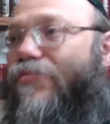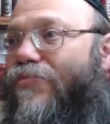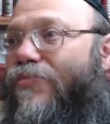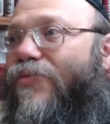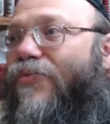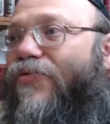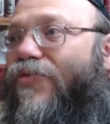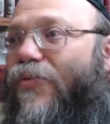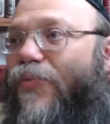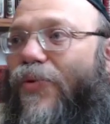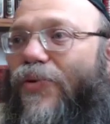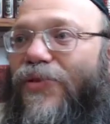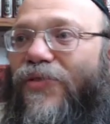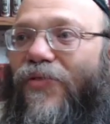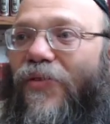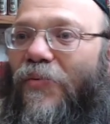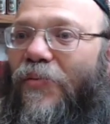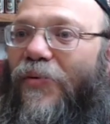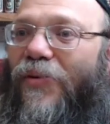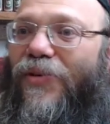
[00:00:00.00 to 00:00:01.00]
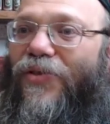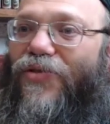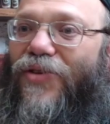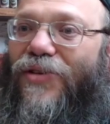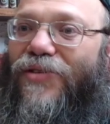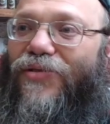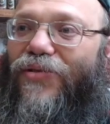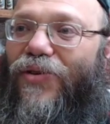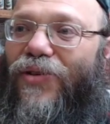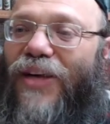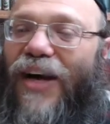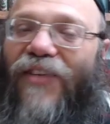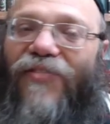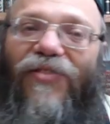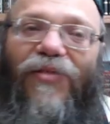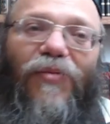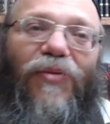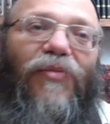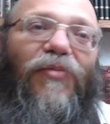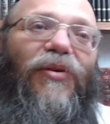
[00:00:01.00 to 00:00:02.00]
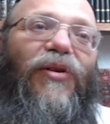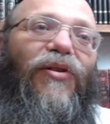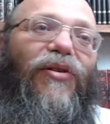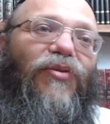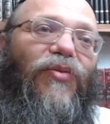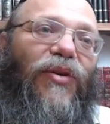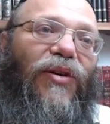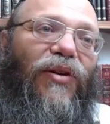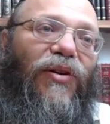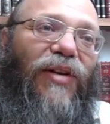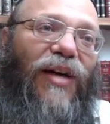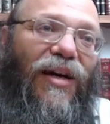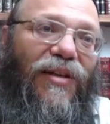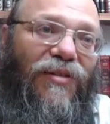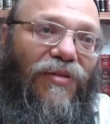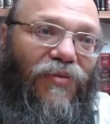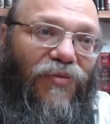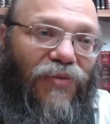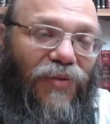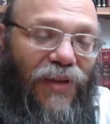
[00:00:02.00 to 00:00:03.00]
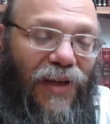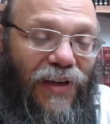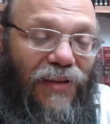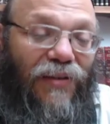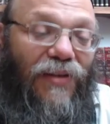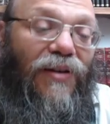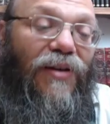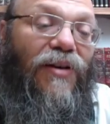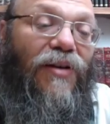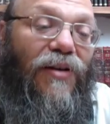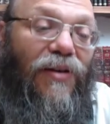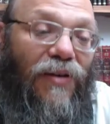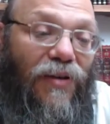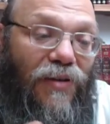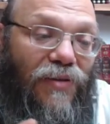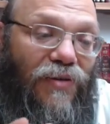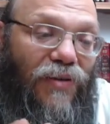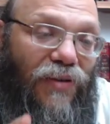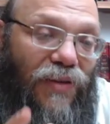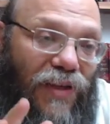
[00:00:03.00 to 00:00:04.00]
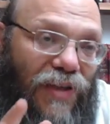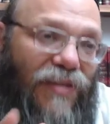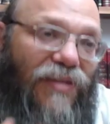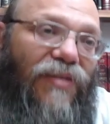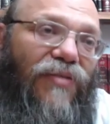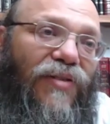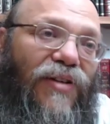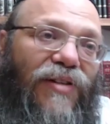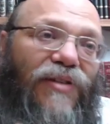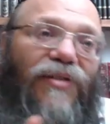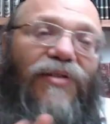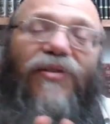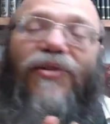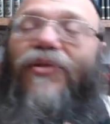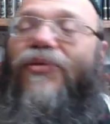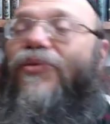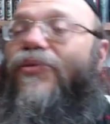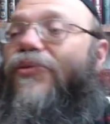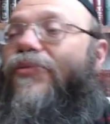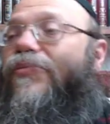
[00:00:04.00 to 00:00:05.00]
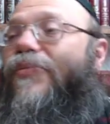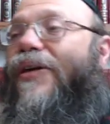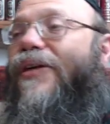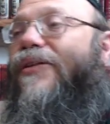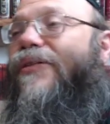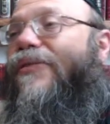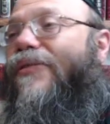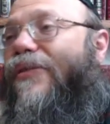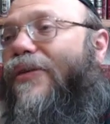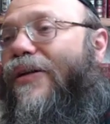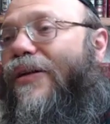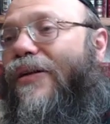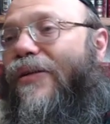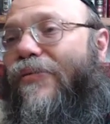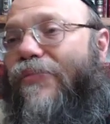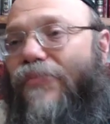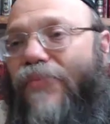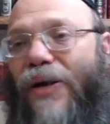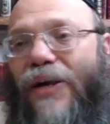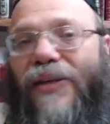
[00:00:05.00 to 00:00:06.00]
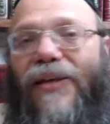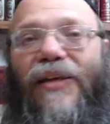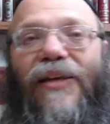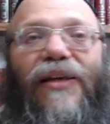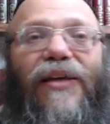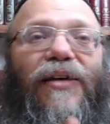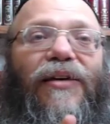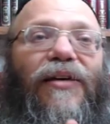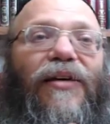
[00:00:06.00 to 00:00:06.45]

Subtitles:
For most of the people, it's just not comfortable because we're not comfortable with that. So there's a reason not to. But practically,